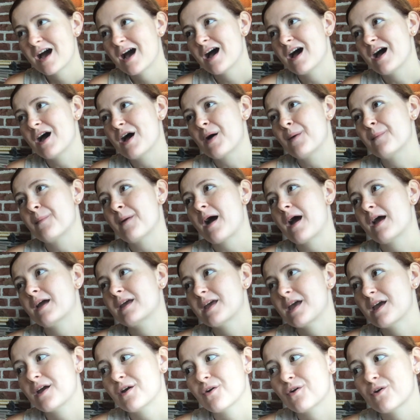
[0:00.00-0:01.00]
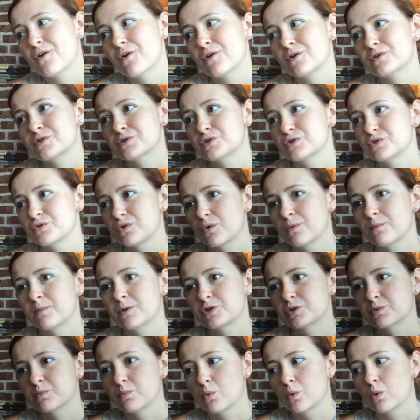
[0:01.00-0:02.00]
I care so
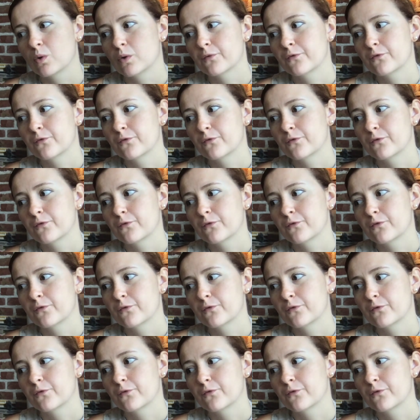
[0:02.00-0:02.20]
much more